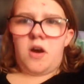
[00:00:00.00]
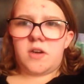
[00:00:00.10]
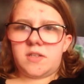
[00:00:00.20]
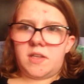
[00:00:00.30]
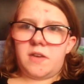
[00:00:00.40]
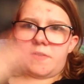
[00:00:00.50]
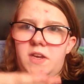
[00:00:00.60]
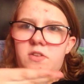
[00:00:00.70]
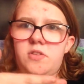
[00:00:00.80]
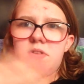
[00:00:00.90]
Honestly, if I
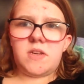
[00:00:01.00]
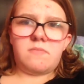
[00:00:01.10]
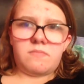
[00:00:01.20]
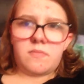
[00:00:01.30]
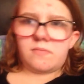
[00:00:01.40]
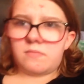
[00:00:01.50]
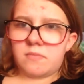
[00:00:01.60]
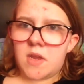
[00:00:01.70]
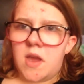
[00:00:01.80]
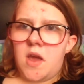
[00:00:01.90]
can do it,
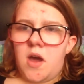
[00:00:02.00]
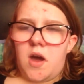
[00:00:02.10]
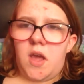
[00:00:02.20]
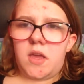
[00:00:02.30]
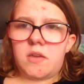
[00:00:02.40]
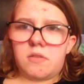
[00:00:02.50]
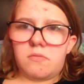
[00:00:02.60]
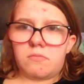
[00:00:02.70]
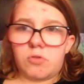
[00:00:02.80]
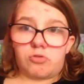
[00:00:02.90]
I
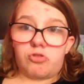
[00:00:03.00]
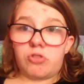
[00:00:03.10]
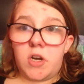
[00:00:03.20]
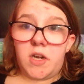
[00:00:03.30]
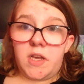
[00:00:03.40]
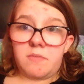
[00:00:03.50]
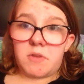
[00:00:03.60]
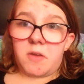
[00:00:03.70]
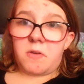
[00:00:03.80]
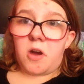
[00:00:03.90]
will try
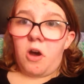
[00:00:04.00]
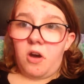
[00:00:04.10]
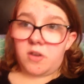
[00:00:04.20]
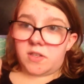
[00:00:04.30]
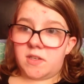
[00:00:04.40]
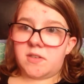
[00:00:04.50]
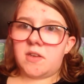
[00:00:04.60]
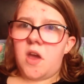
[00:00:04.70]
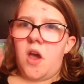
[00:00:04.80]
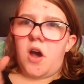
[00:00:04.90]
my hardest.
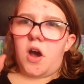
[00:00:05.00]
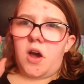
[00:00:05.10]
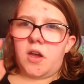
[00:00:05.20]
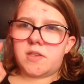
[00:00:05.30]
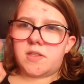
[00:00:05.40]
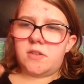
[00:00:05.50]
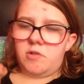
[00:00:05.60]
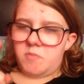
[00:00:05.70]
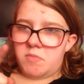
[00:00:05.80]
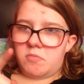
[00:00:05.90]
I still
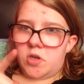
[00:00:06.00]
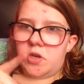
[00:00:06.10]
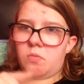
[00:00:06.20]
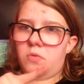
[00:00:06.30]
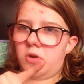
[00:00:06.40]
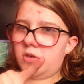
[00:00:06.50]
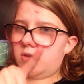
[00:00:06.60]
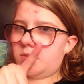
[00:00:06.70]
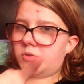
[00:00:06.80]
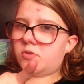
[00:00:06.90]
remember one
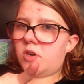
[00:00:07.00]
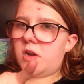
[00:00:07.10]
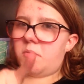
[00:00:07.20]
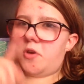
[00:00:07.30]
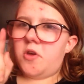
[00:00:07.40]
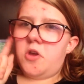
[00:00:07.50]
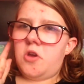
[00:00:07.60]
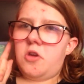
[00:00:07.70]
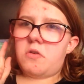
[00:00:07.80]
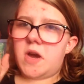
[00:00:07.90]
subscriber
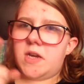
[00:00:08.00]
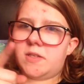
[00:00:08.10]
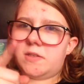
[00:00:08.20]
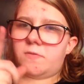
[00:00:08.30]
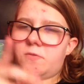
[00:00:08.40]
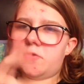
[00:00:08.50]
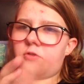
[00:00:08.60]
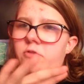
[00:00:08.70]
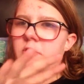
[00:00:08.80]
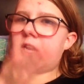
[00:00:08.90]
who asked for
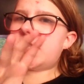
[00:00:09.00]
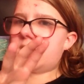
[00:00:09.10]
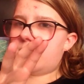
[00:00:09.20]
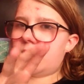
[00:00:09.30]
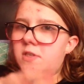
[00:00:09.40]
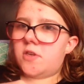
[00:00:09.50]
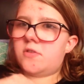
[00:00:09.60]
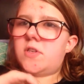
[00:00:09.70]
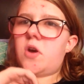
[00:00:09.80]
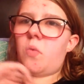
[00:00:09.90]
creative
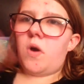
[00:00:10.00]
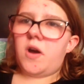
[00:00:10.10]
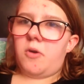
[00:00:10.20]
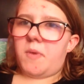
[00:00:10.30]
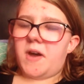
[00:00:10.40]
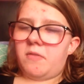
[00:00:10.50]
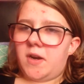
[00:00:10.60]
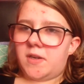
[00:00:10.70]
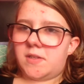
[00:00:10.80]
videos a while back when I